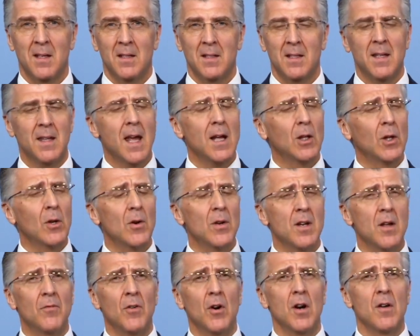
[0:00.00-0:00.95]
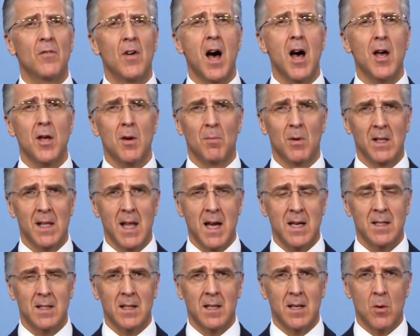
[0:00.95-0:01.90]
See, they learned a very valuable
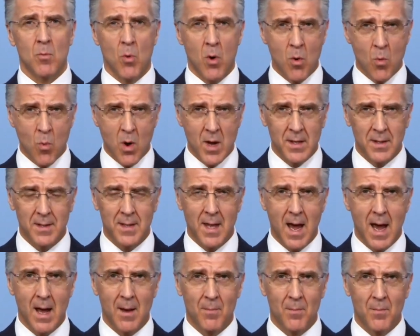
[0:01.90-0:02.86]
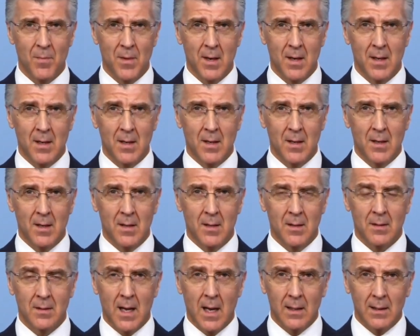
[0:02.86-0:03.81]
lesson. And what was that?
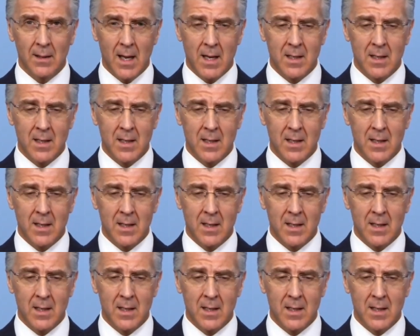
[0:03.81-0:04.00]
That